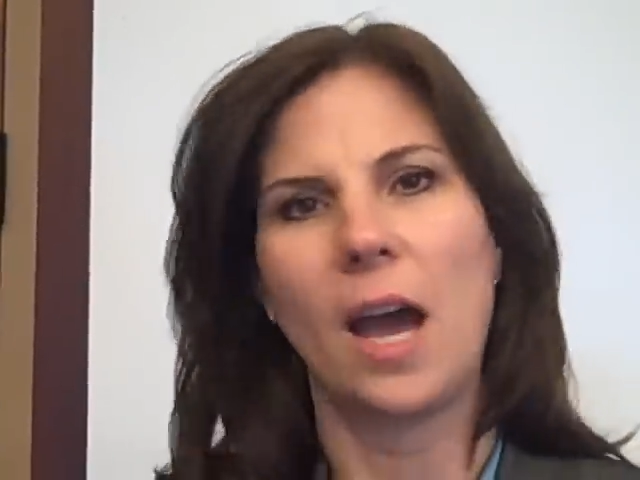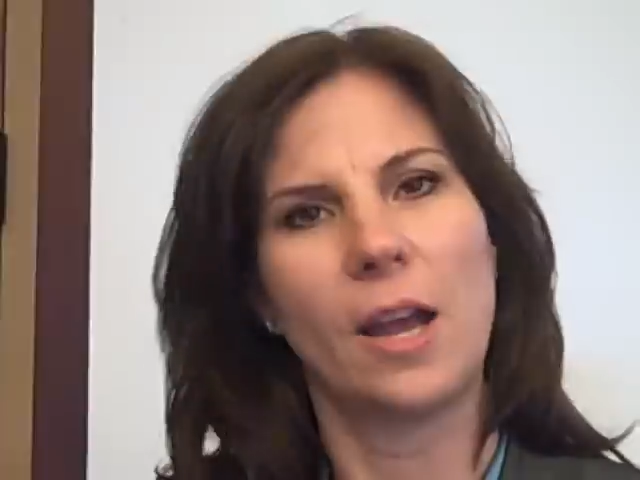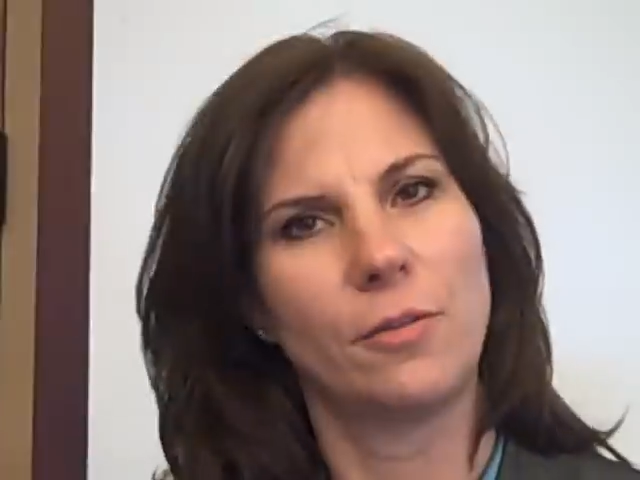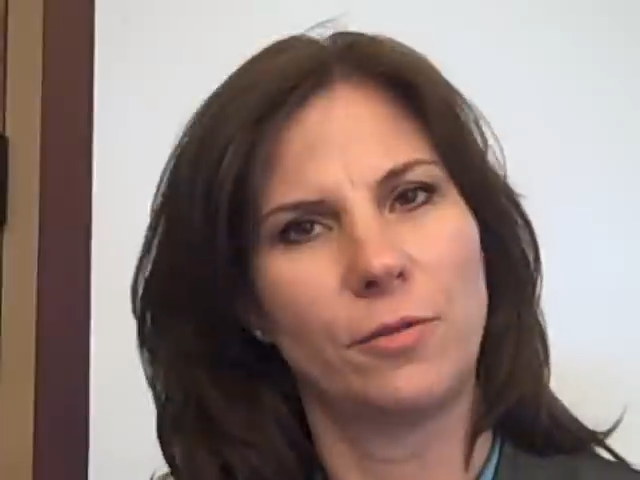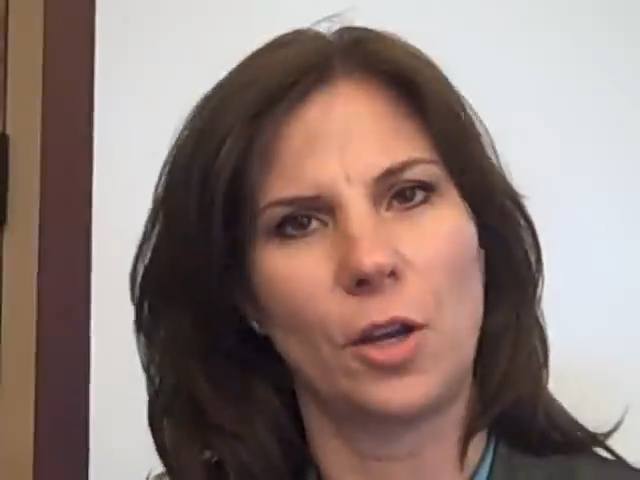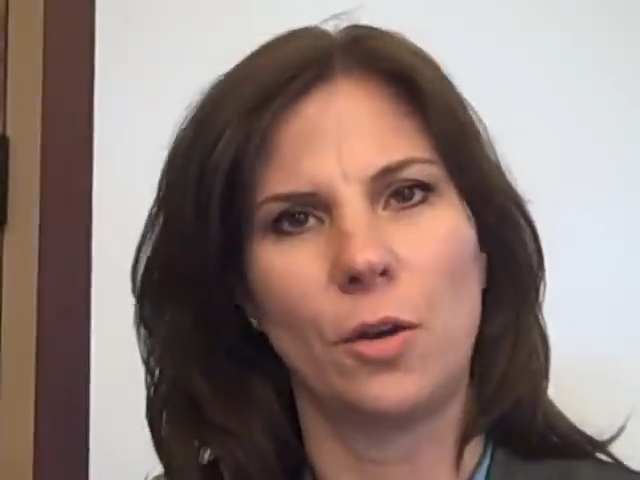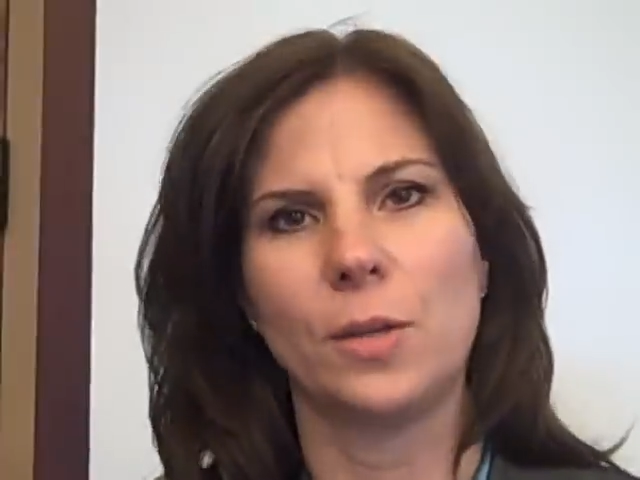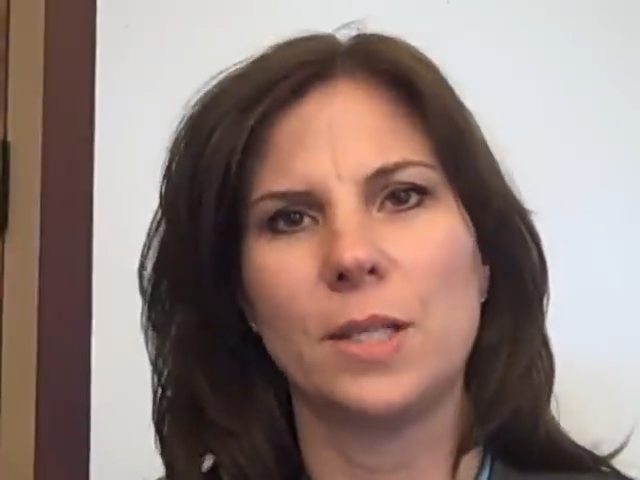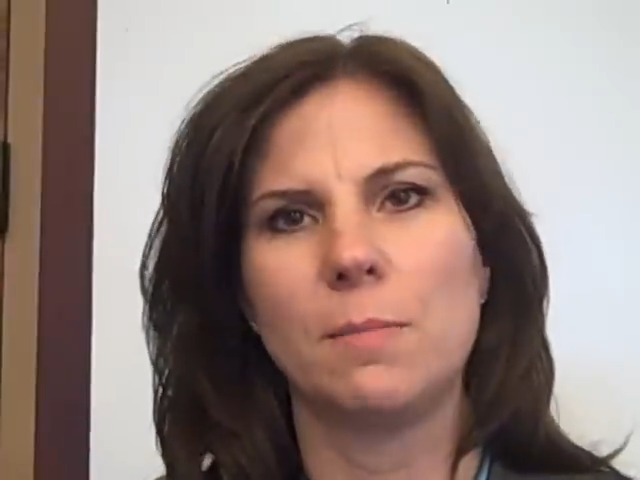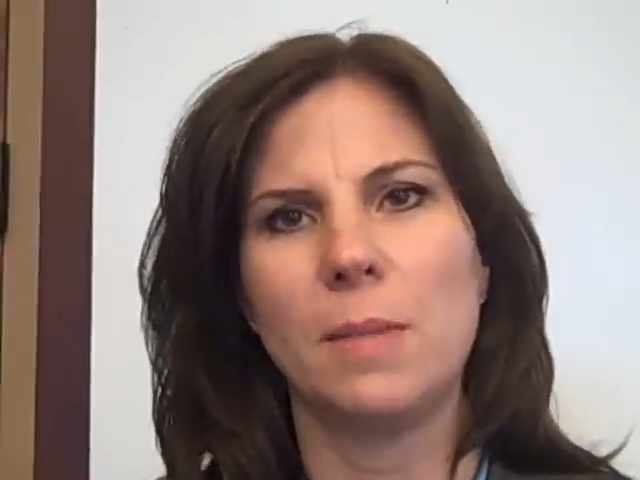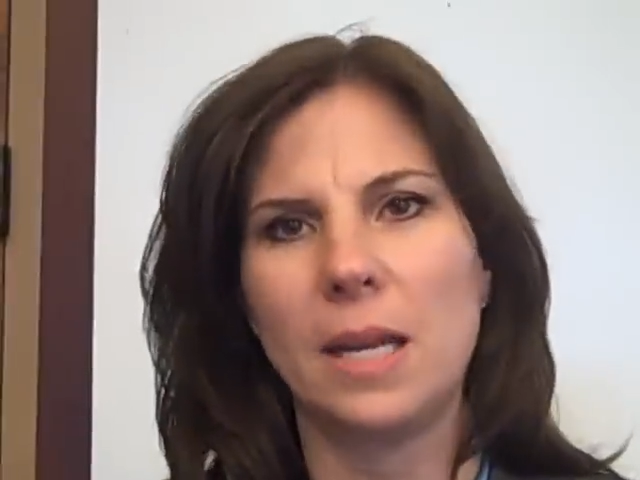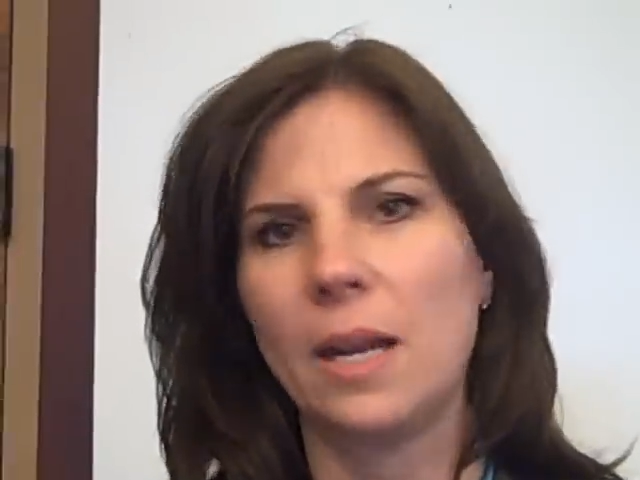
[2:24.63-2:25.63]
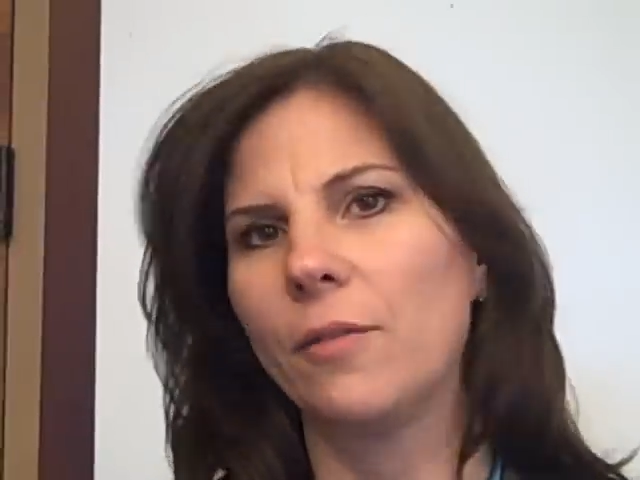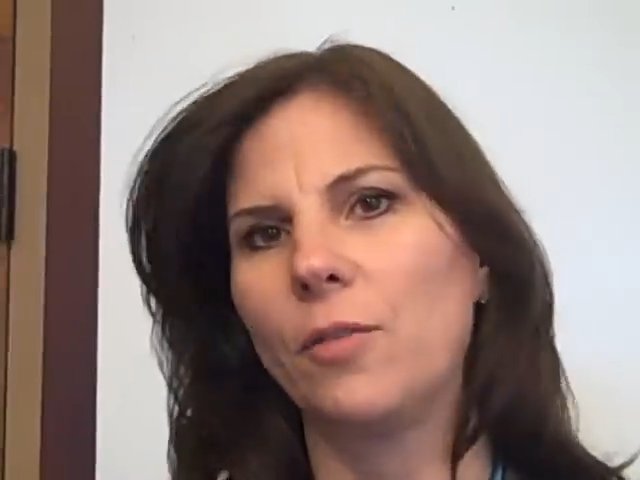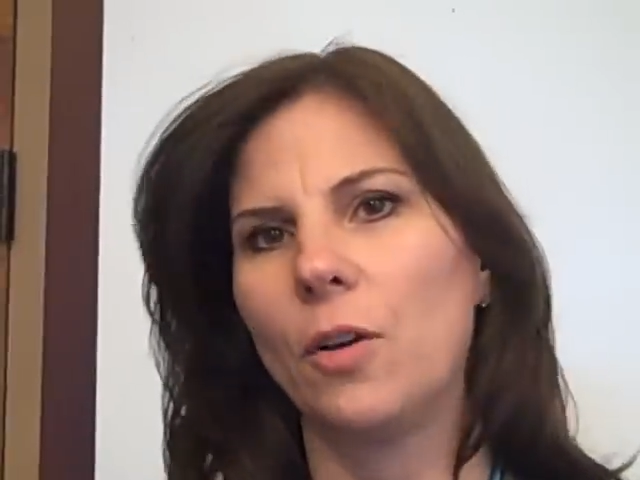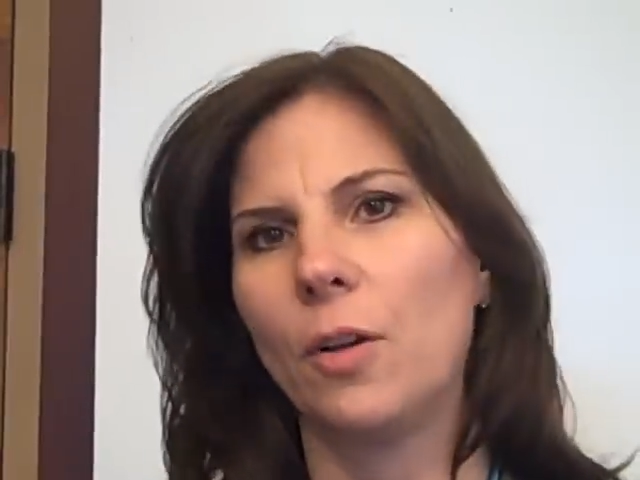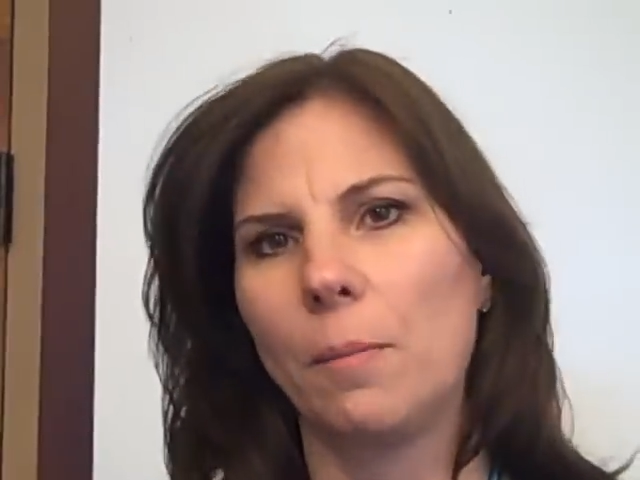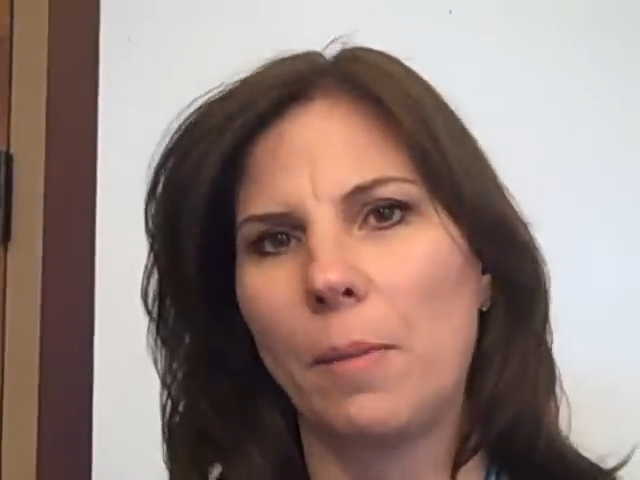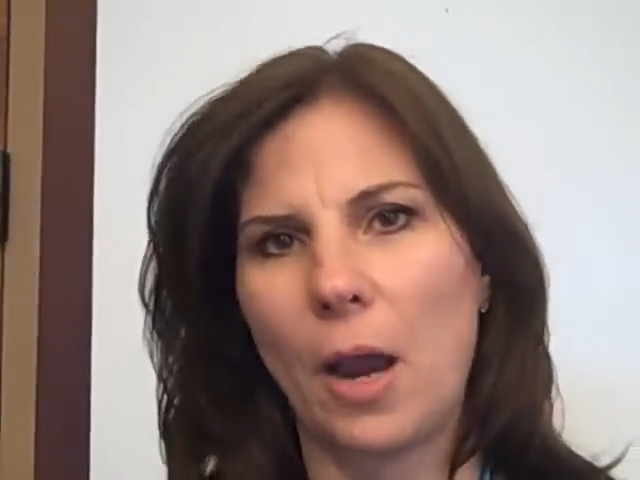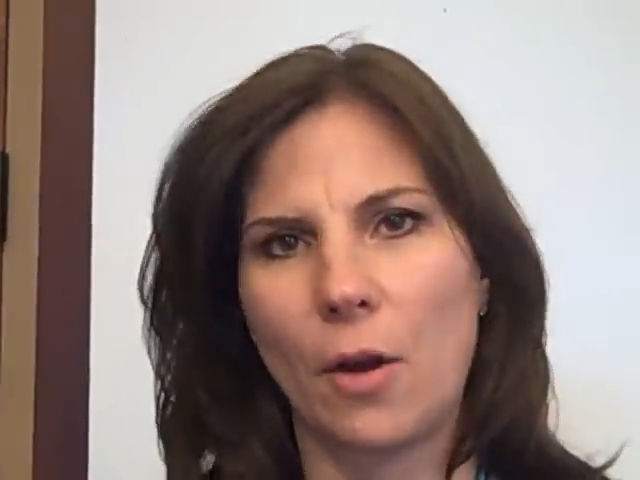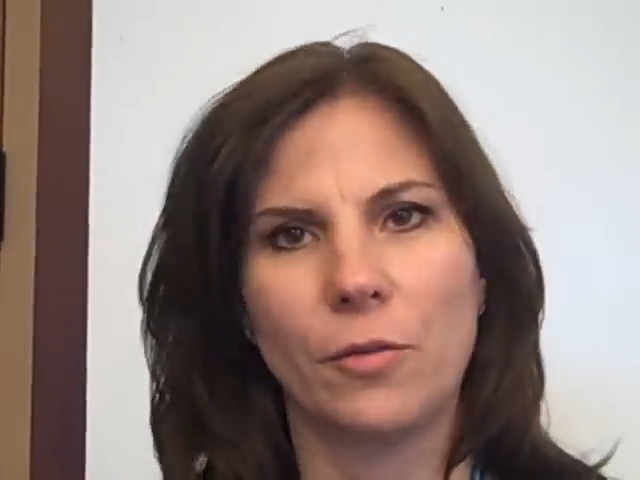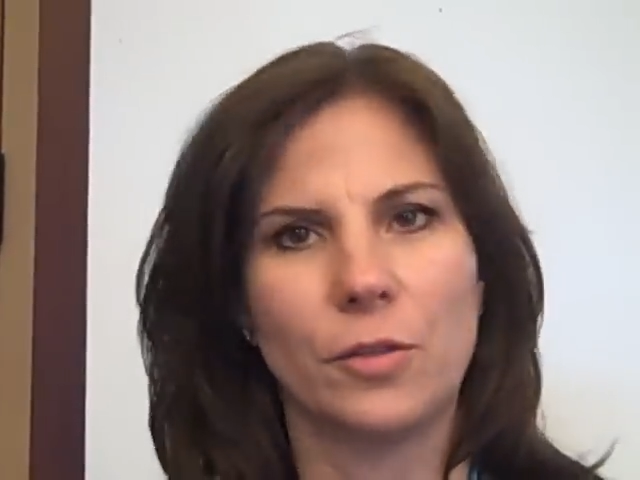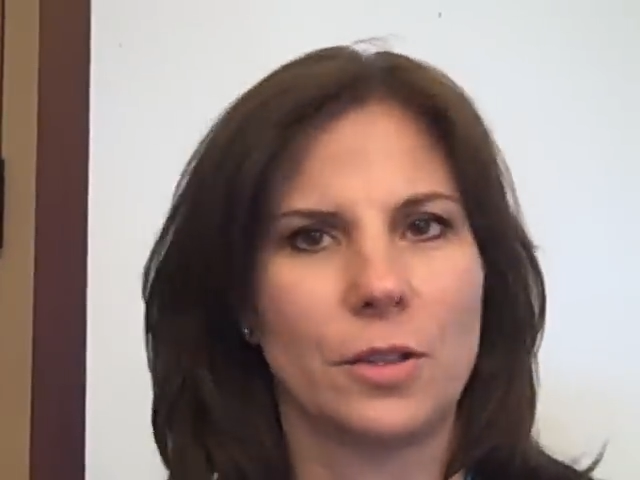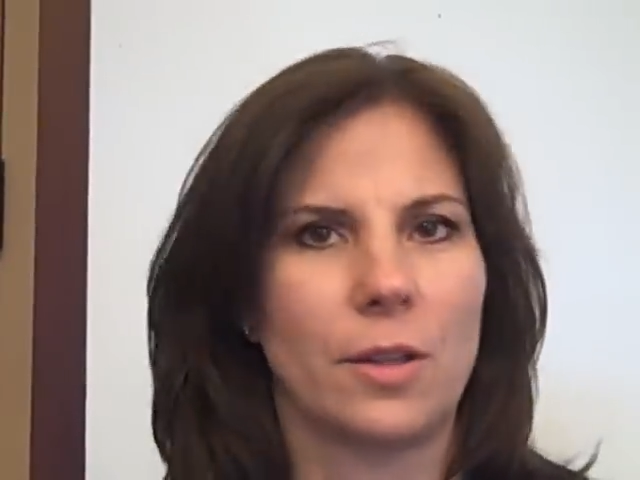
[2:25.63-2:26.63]
eye flow is meaningful and
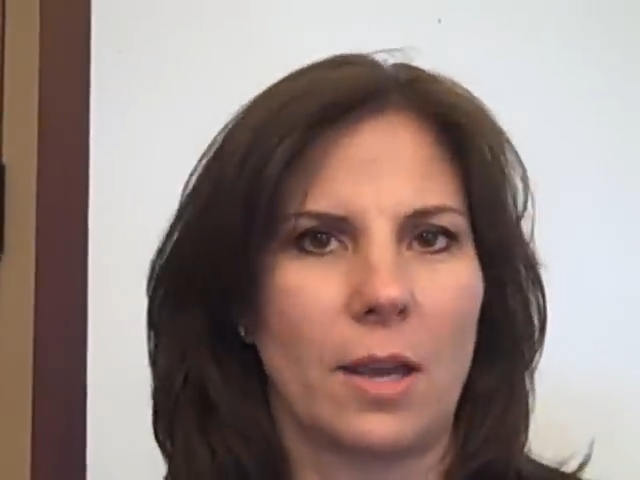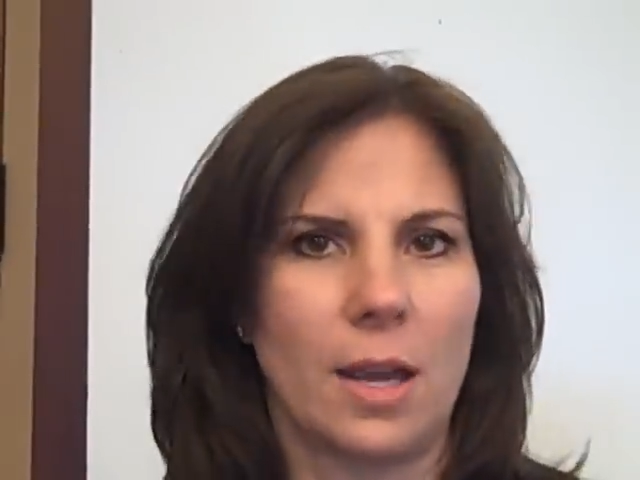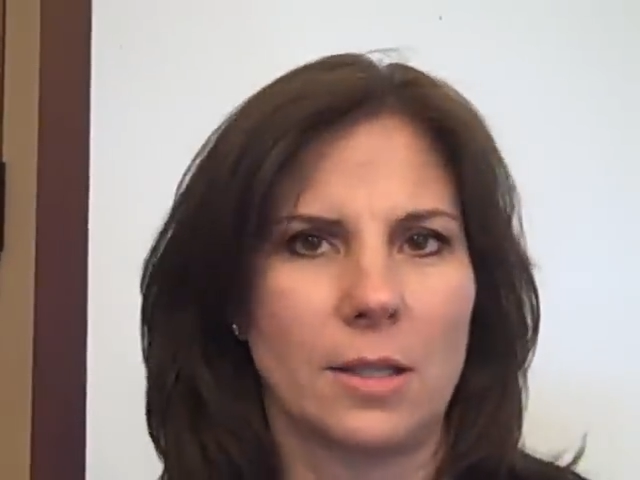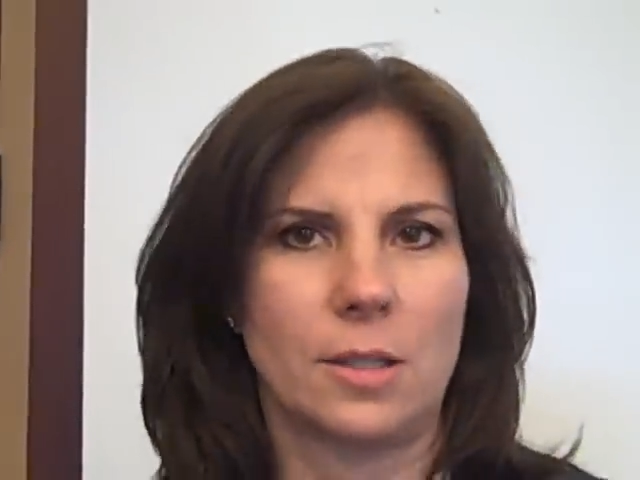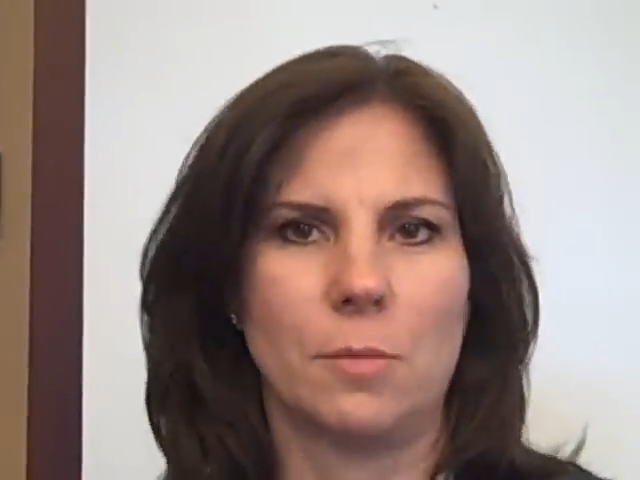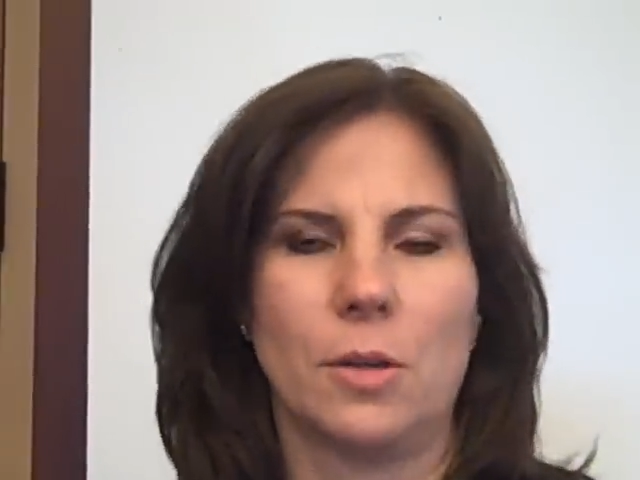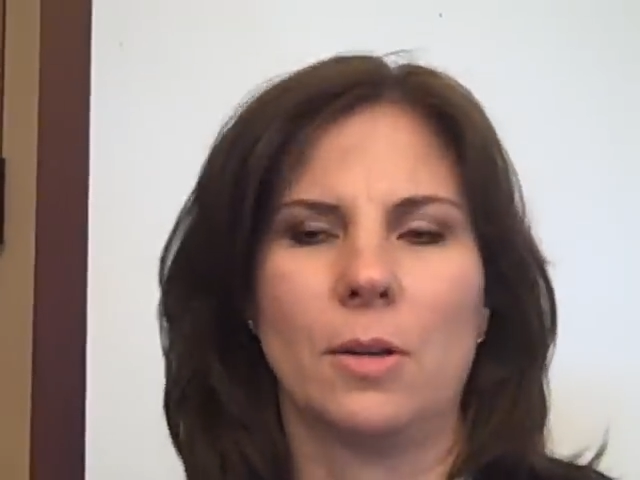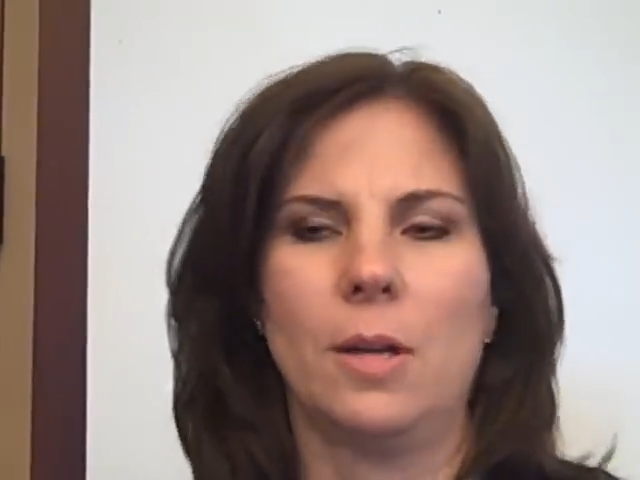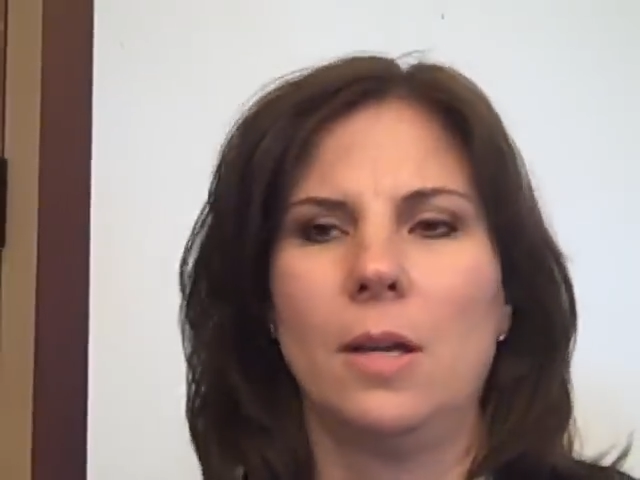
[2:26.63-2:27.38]
powerful to the customer.